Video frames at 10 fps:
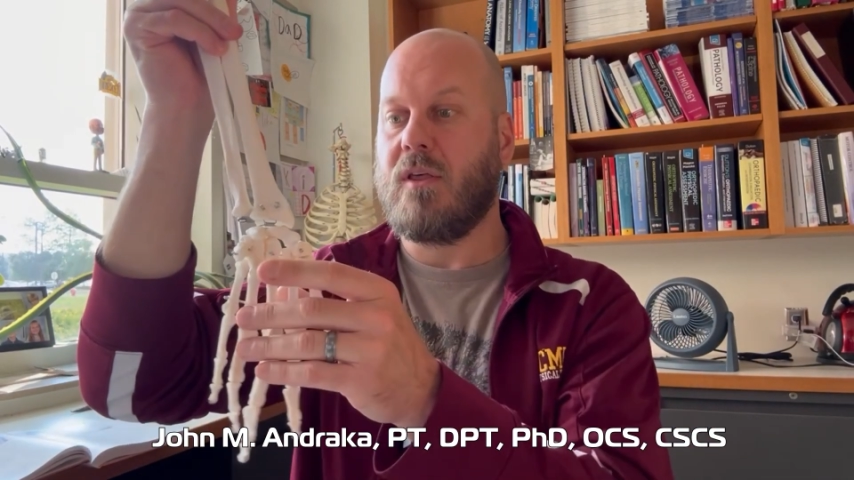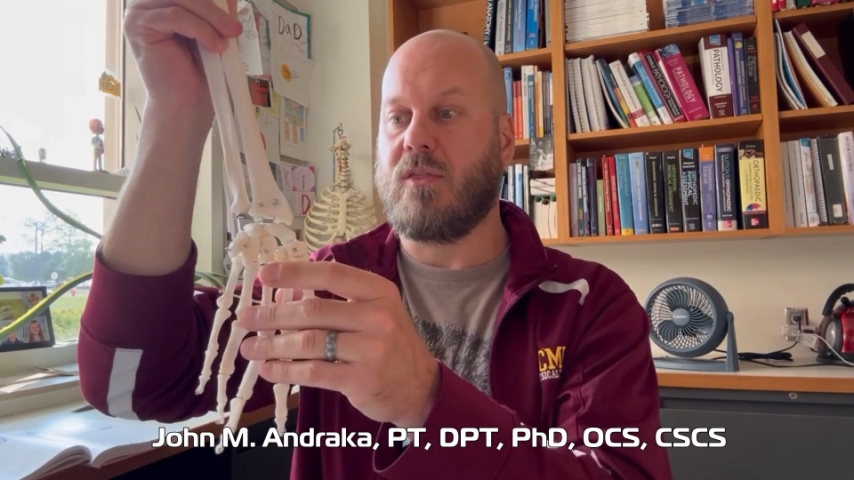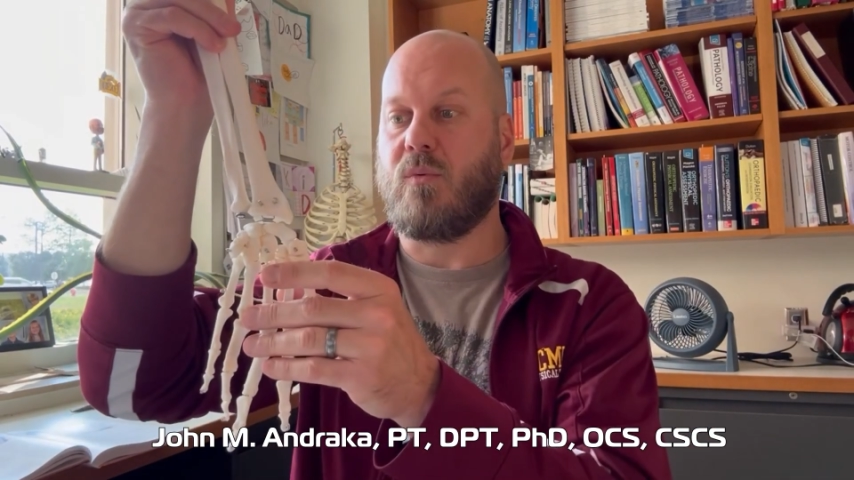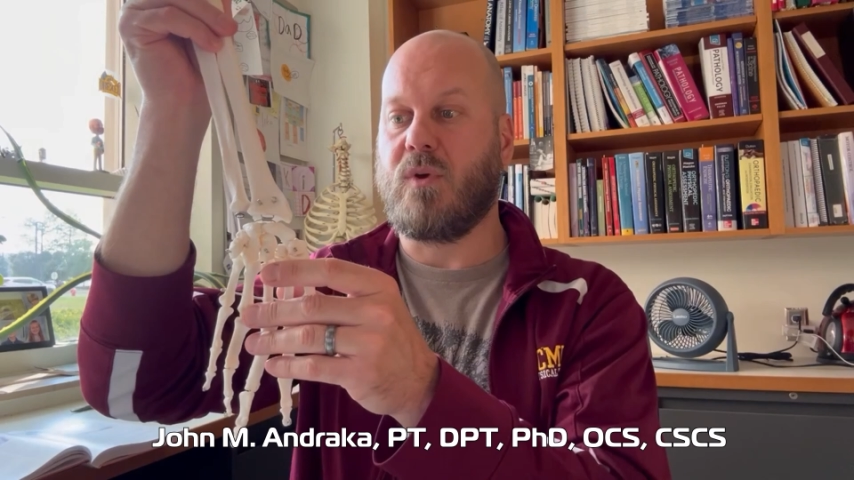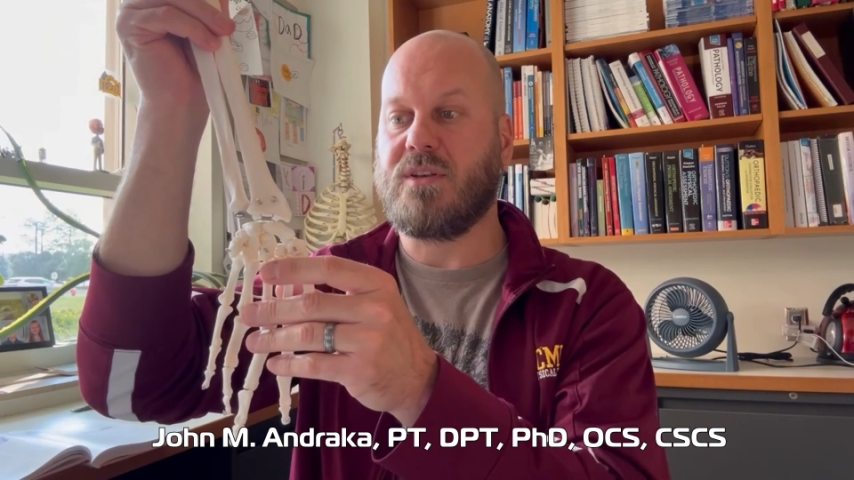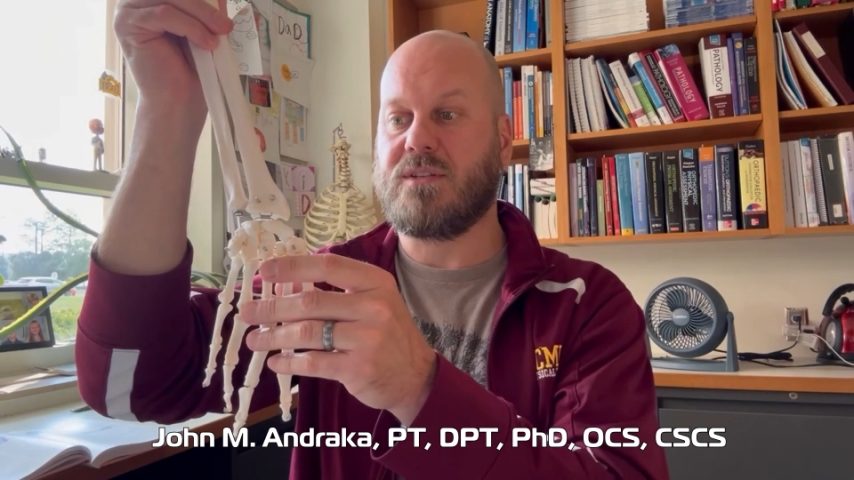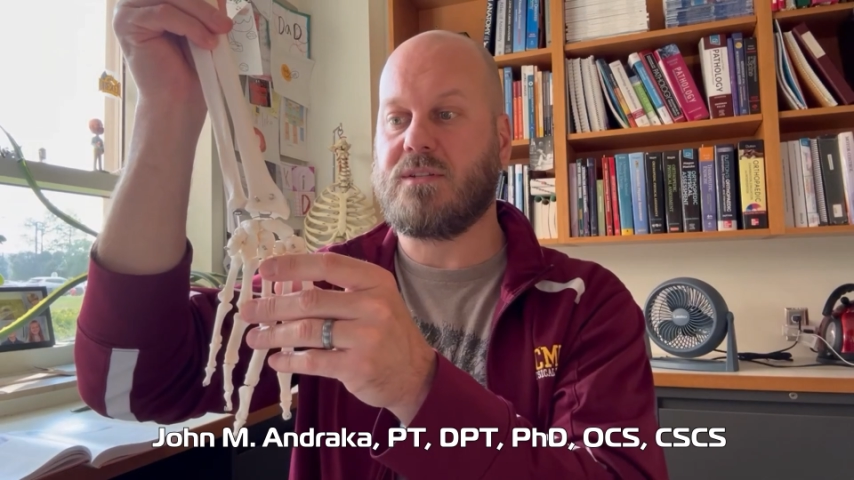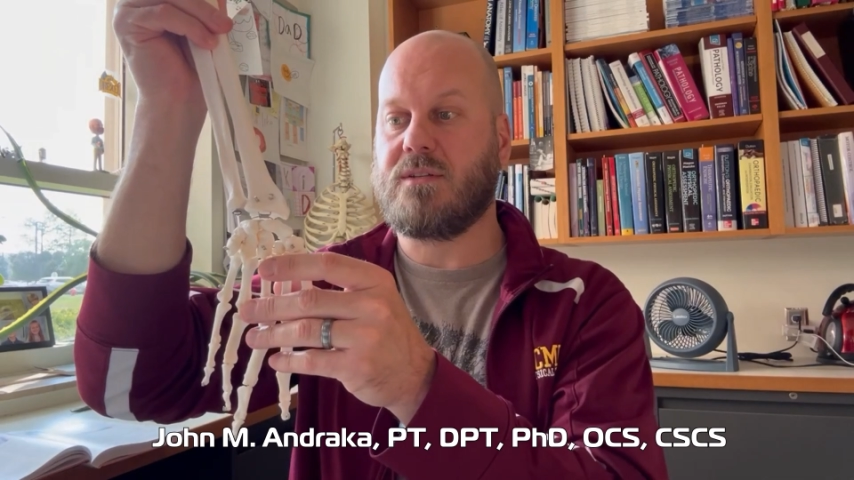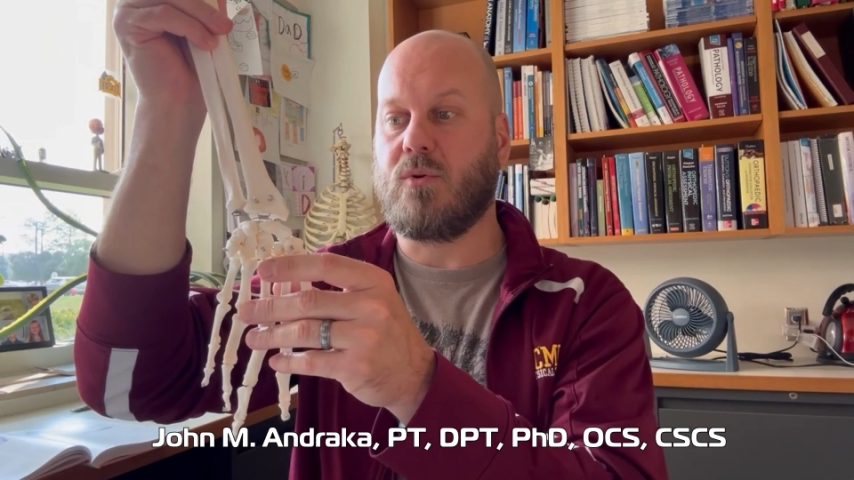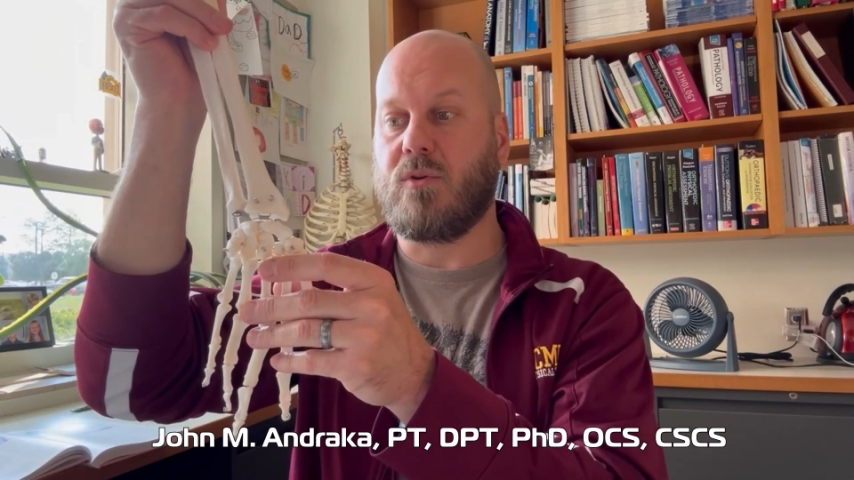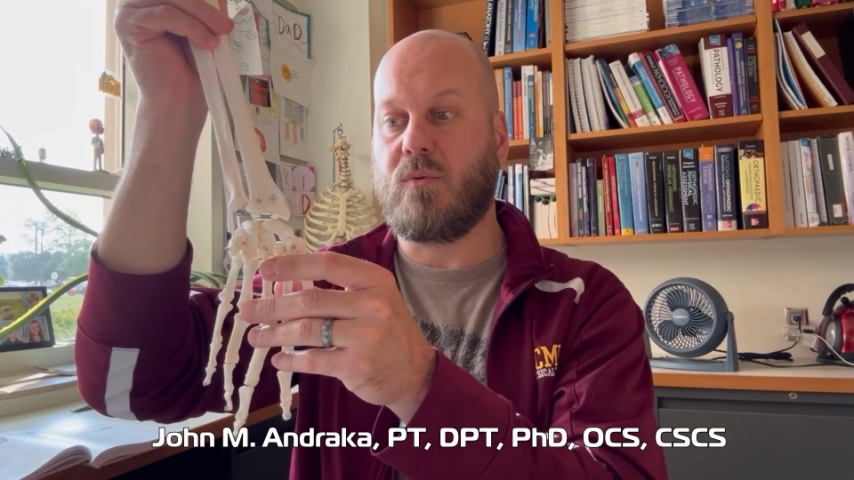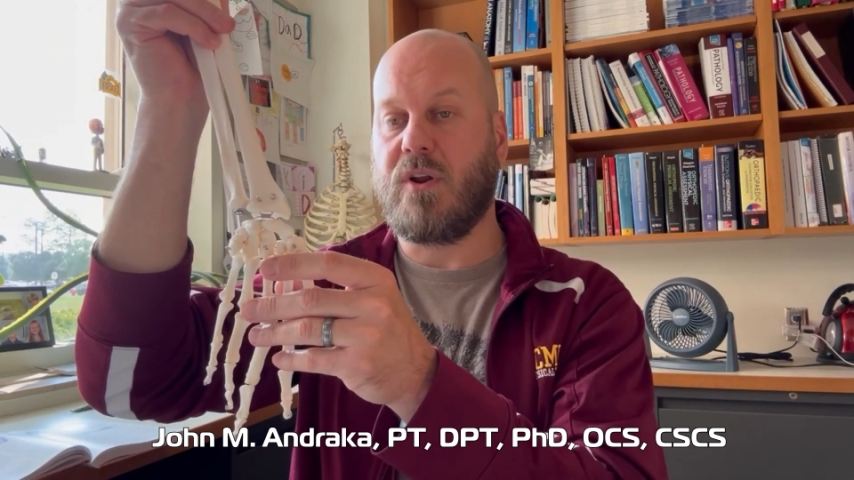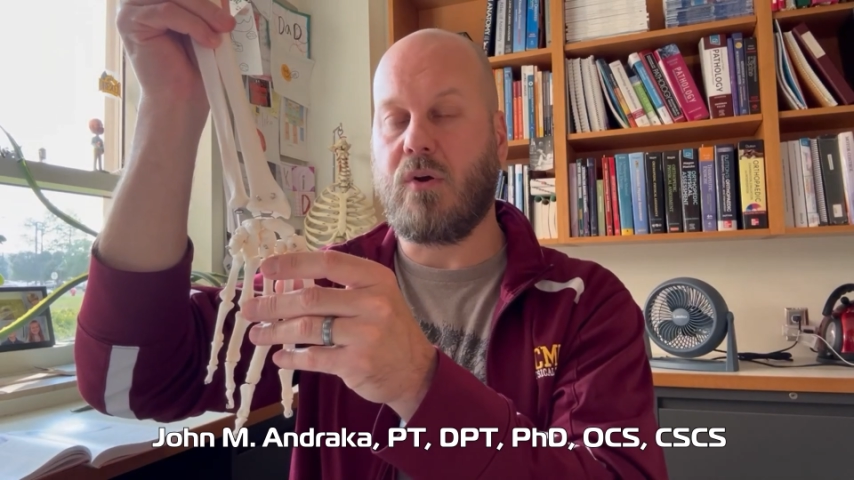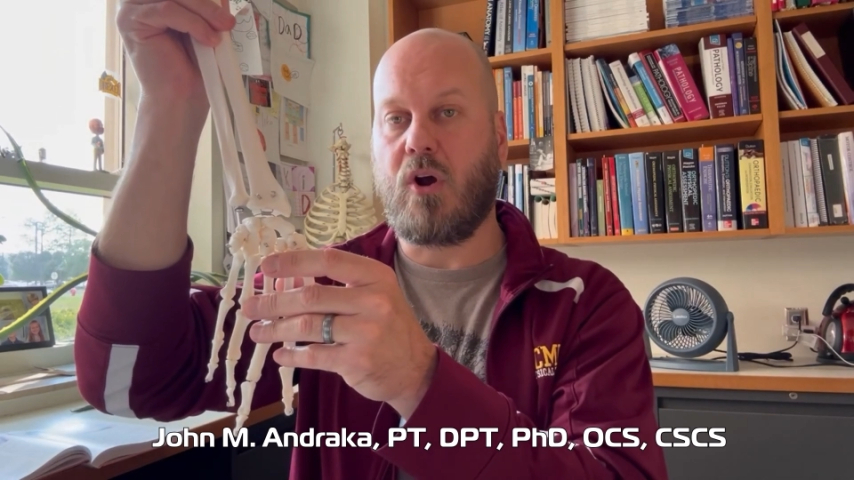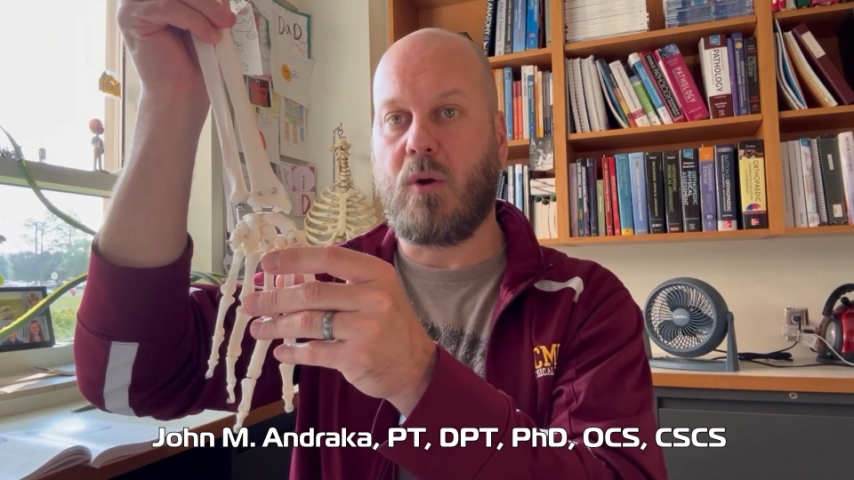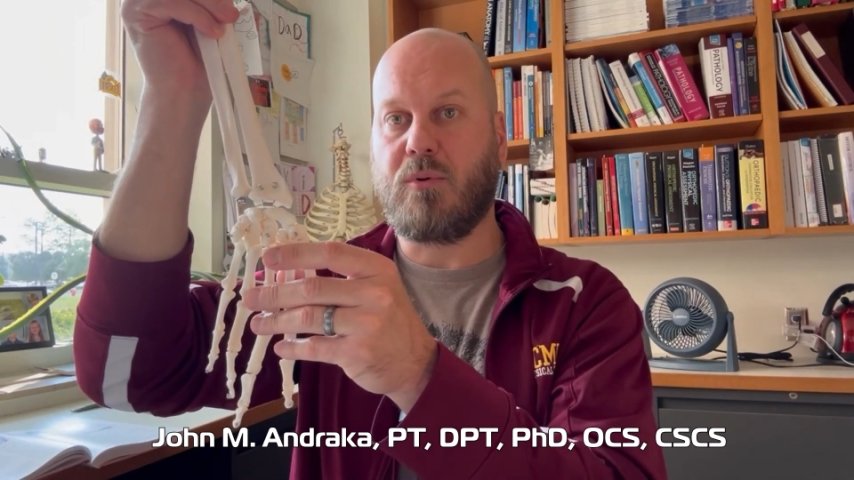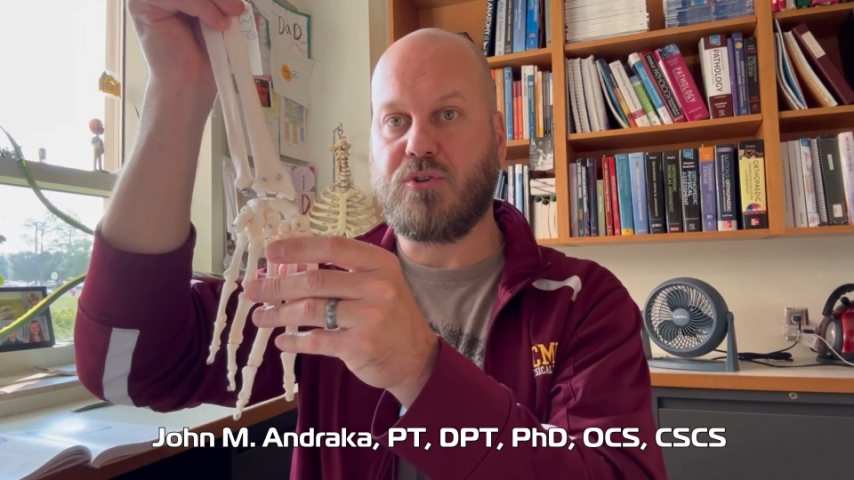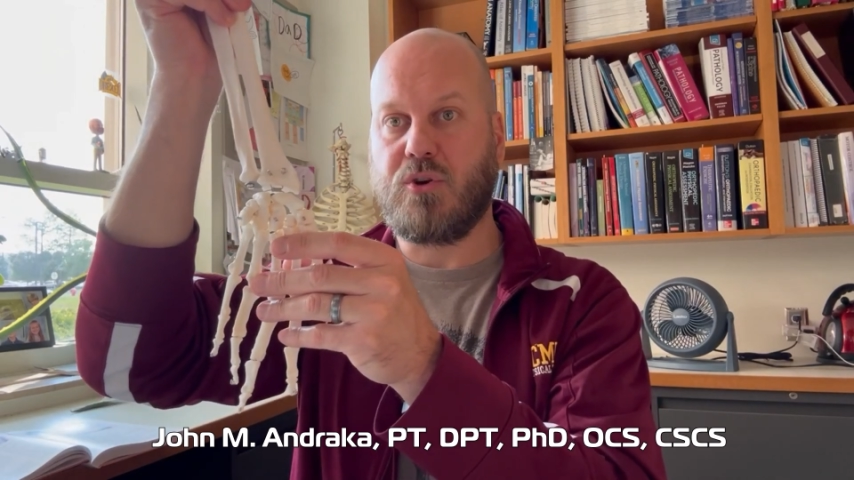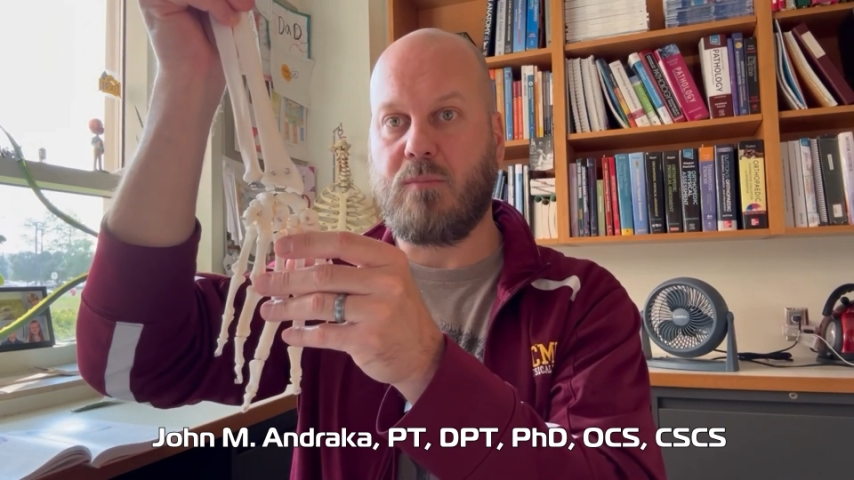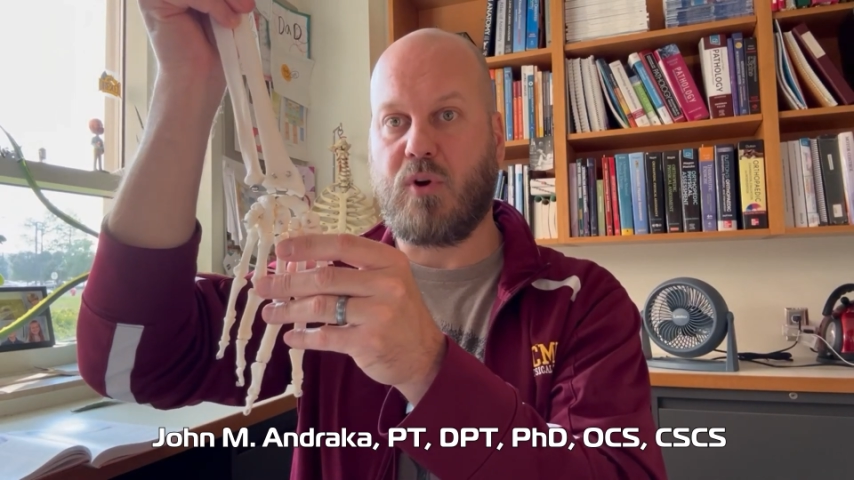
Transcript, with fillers: The wrist or the radiocarpal joint